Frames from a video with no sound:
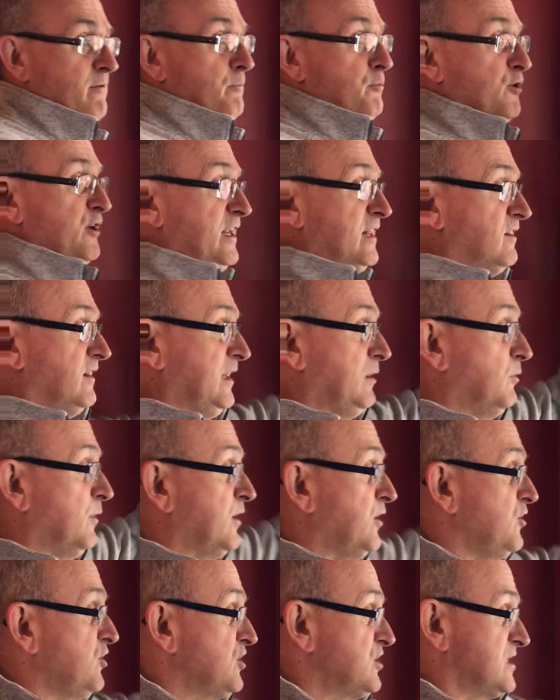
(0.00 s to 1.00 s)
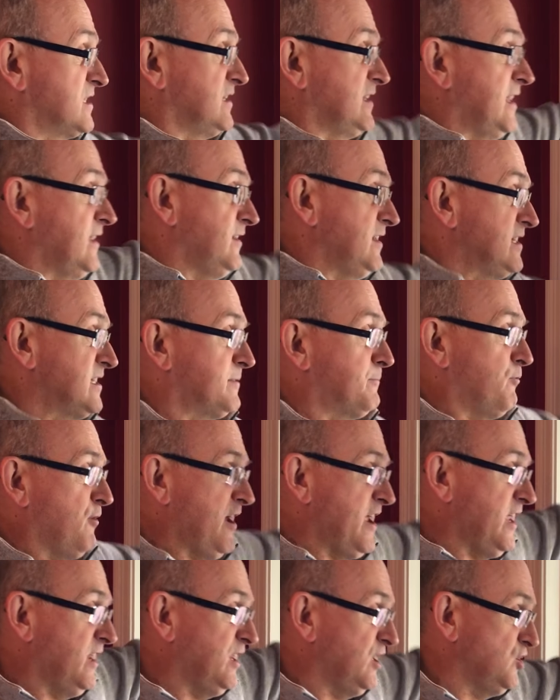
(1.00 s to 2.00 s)
a pretty clean window, you can just lightly
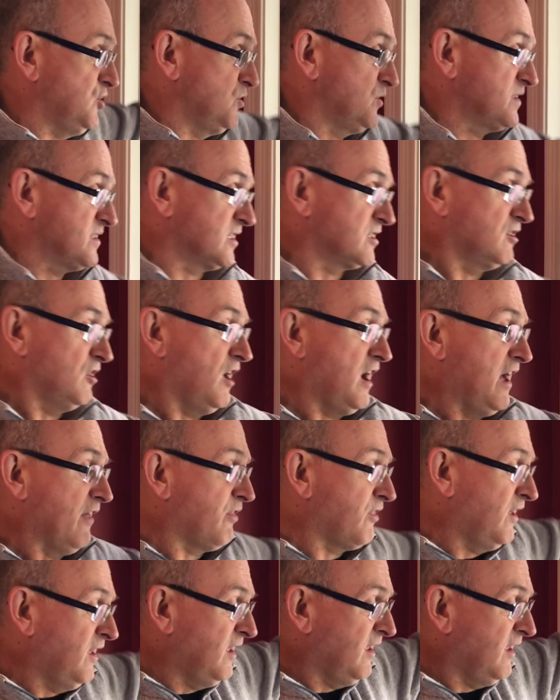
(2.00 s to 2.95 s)
spray it and use the cloth.